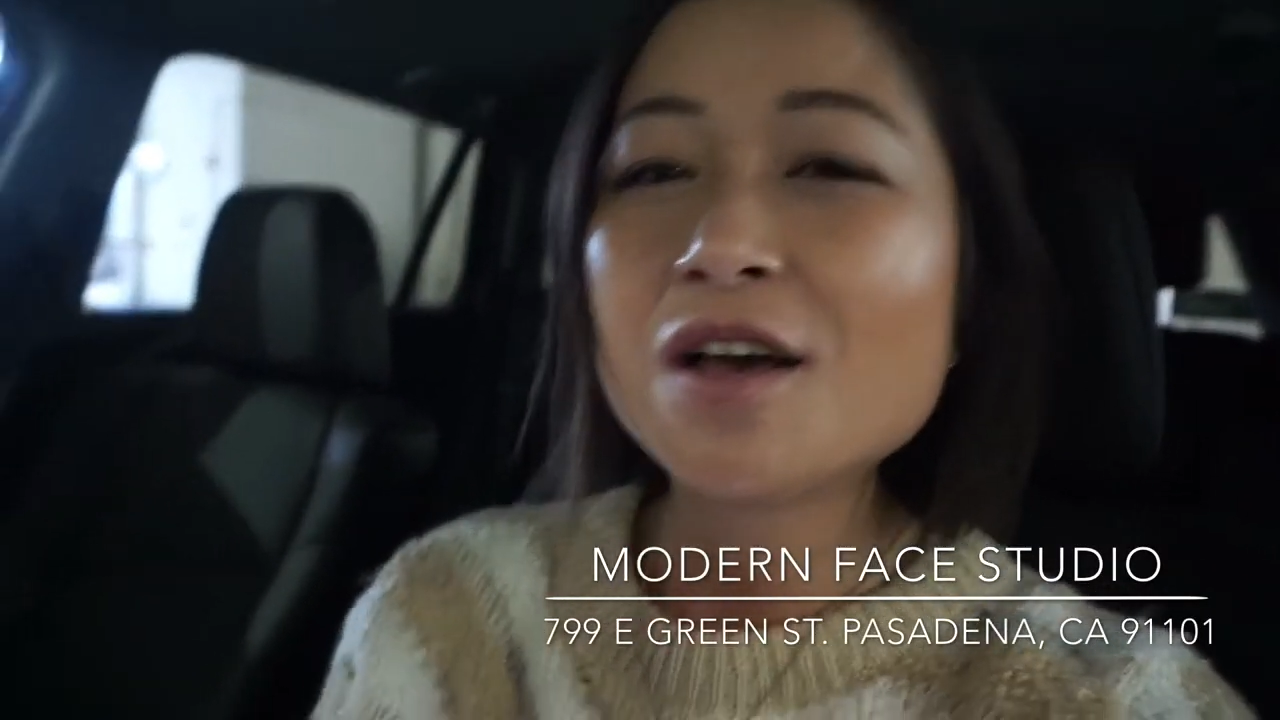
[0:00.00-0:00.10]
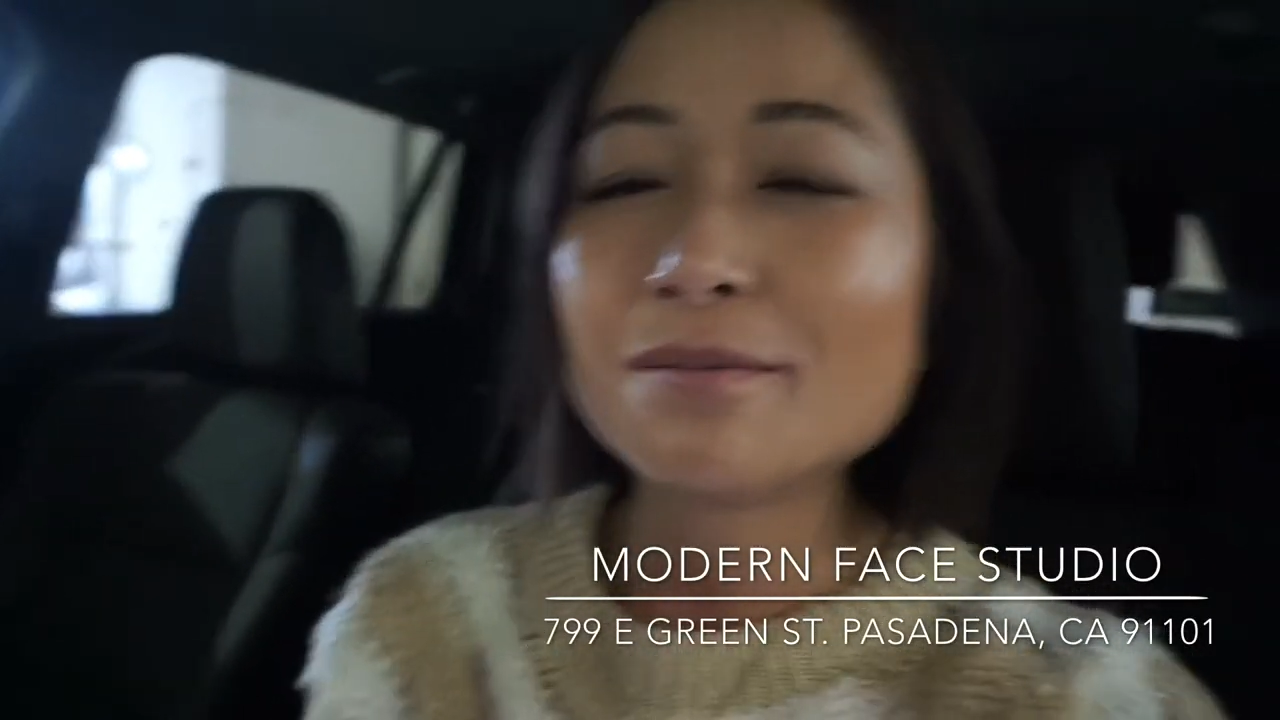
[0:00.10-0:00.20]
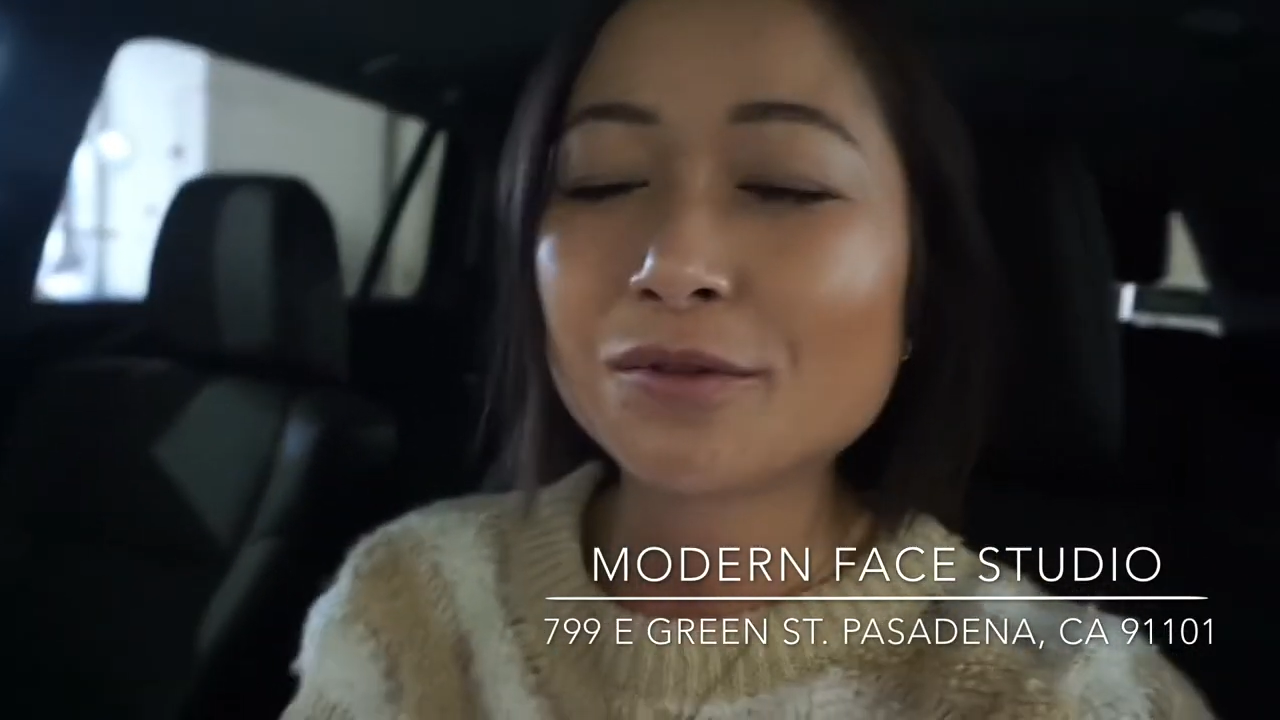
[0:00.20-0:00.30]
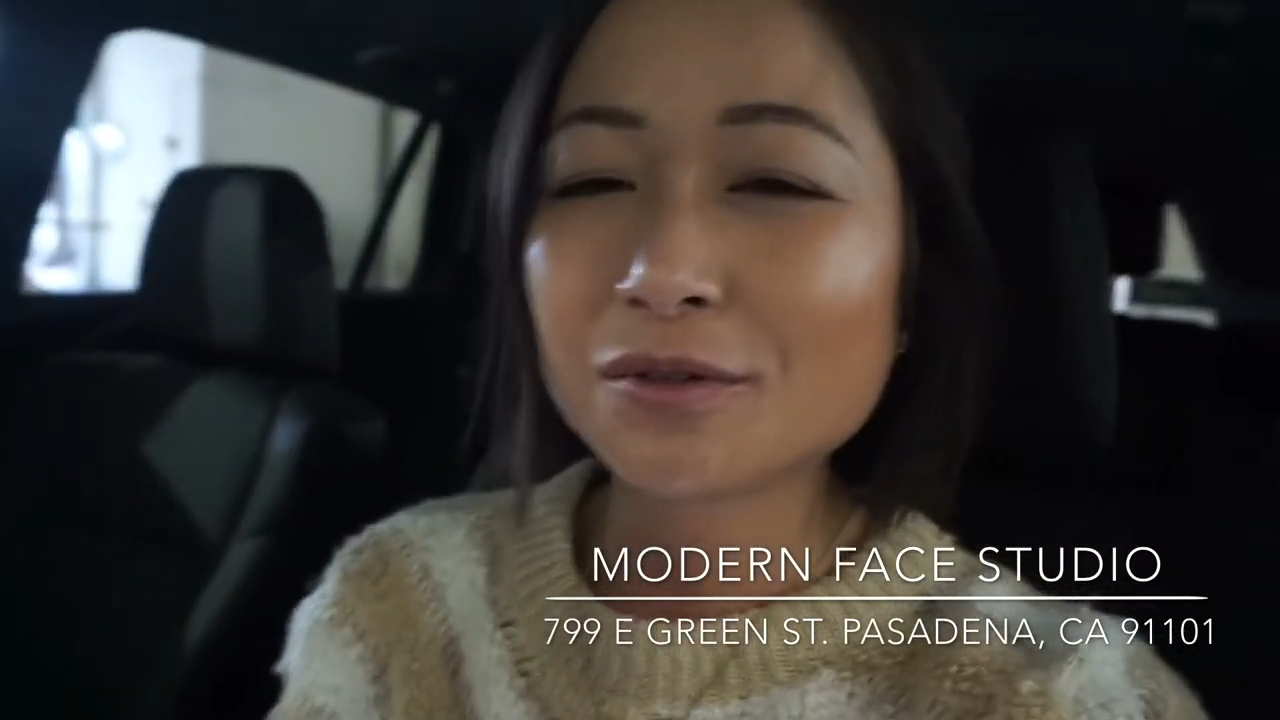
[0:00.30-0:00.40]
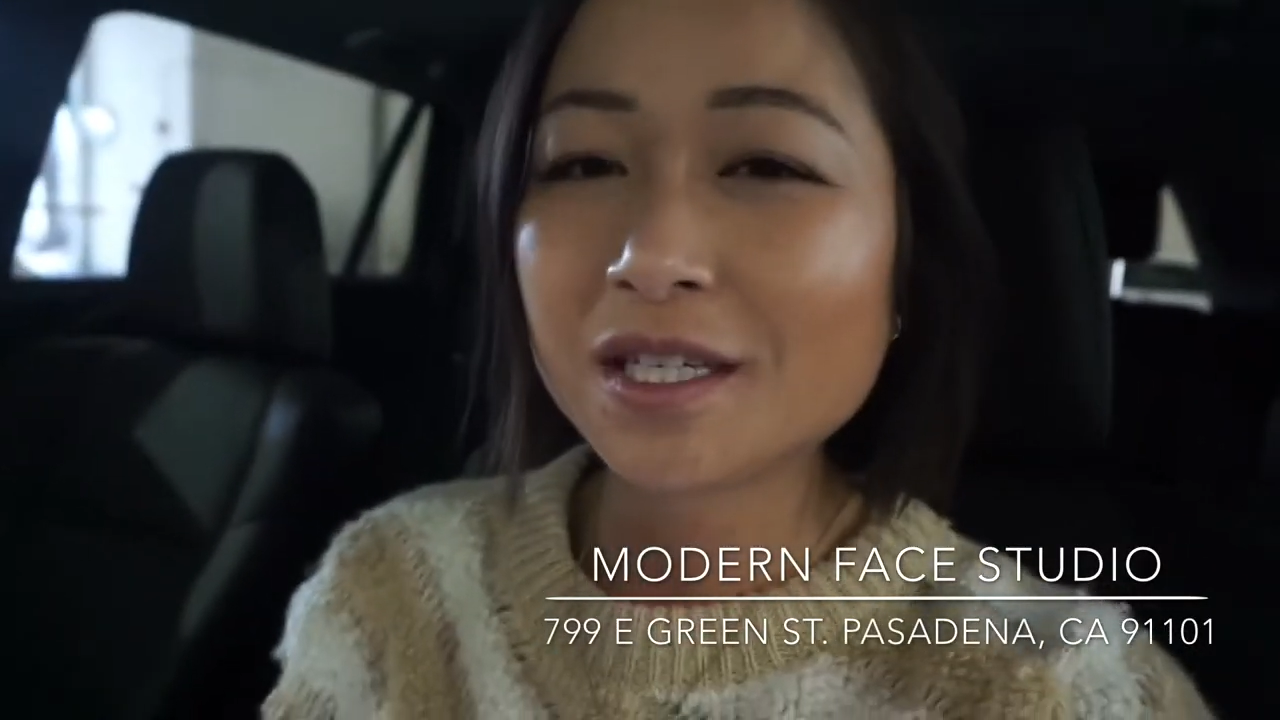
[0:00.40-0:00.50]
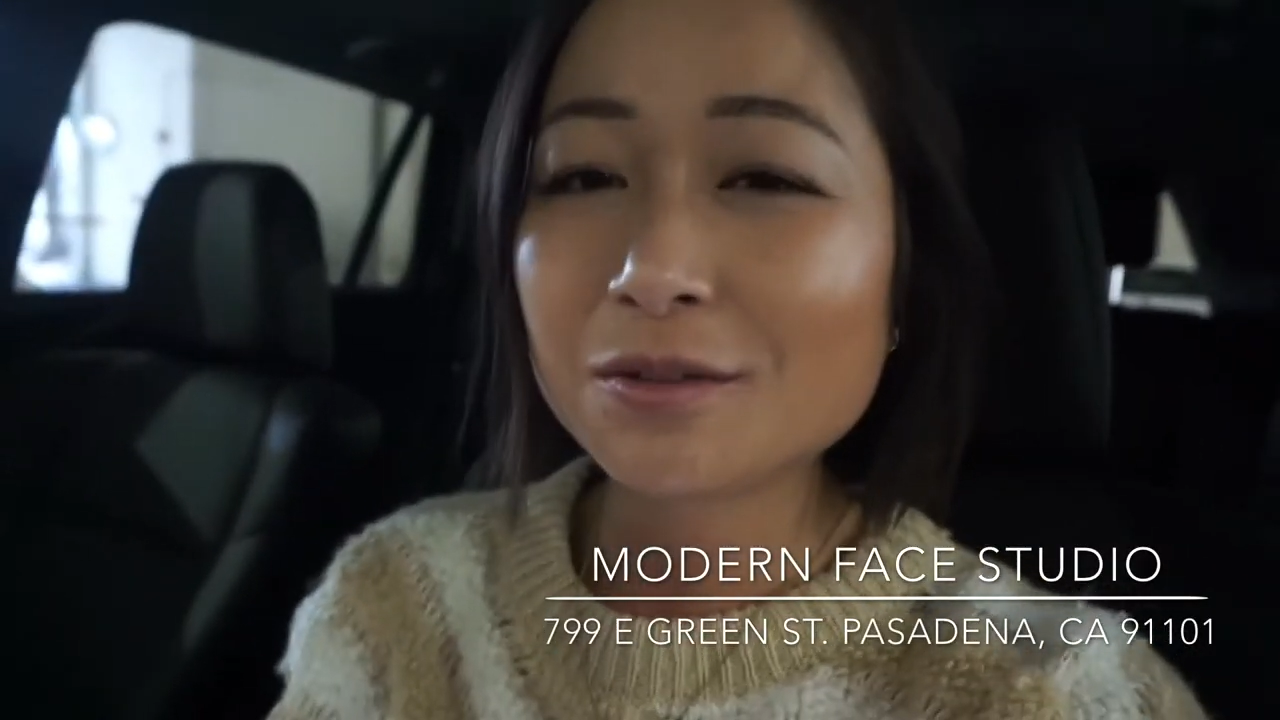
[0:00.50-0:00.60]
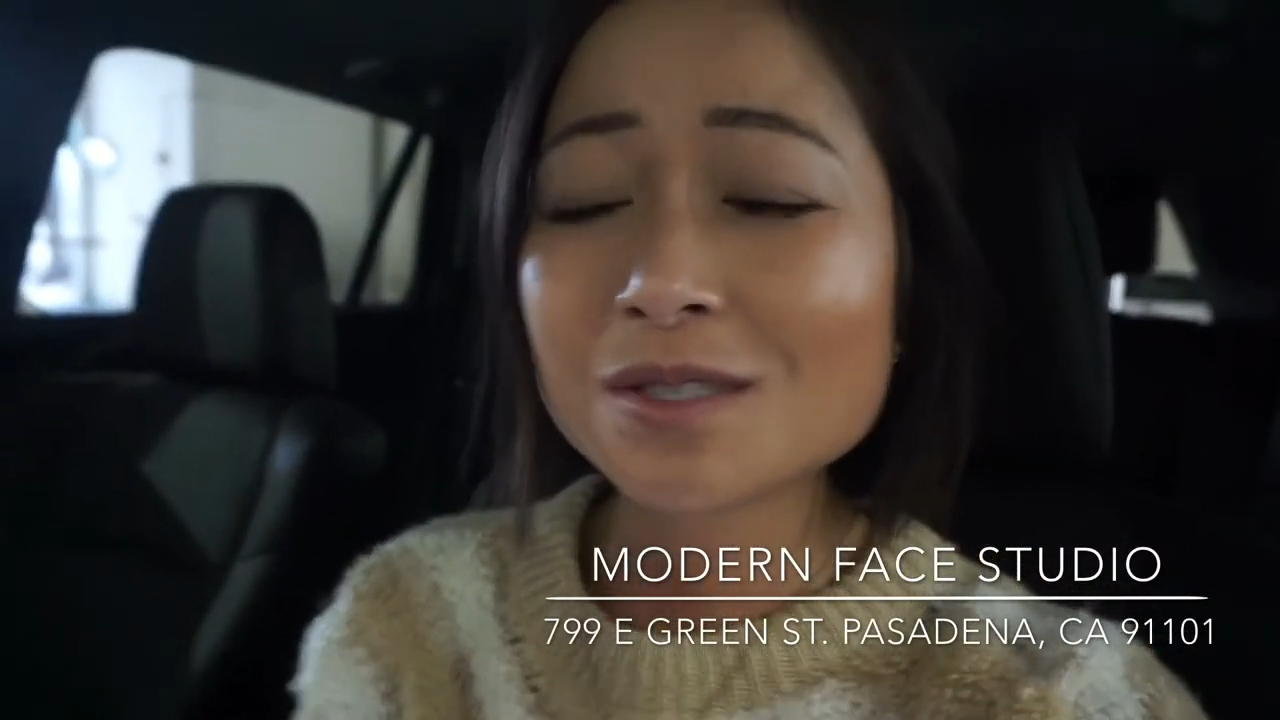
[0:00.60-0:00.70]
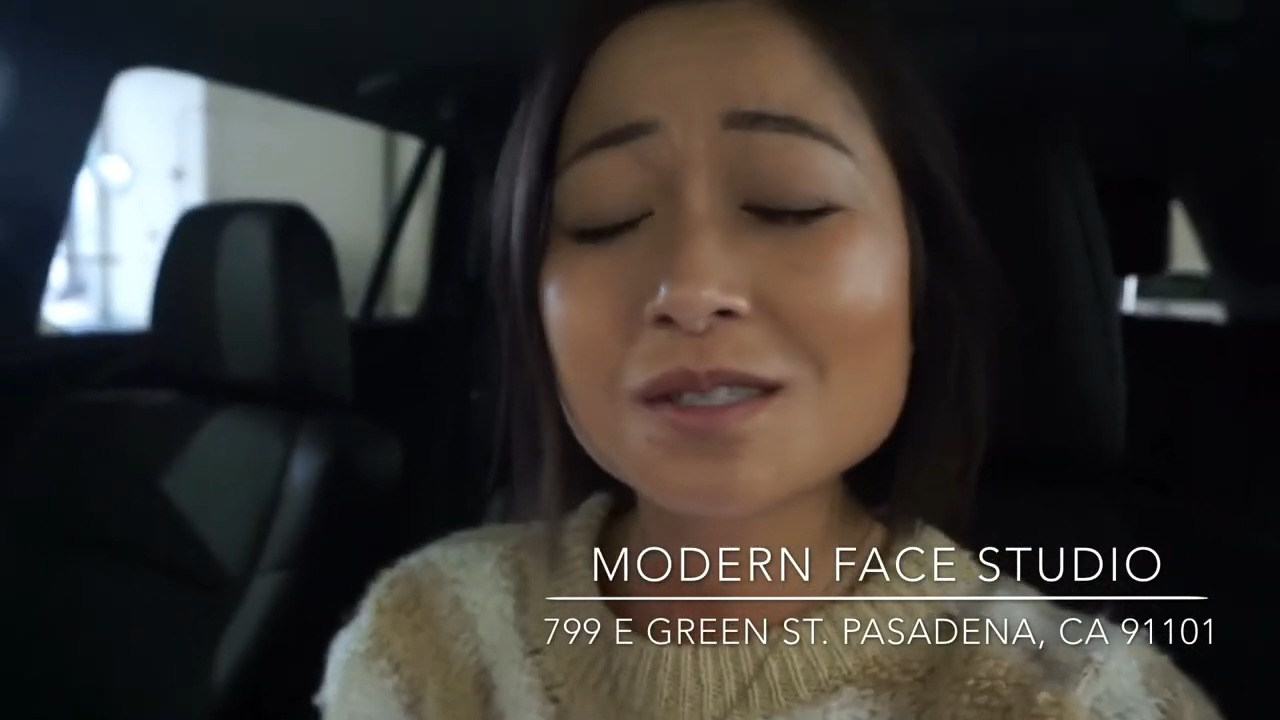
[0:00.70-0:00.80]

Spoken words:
Marie was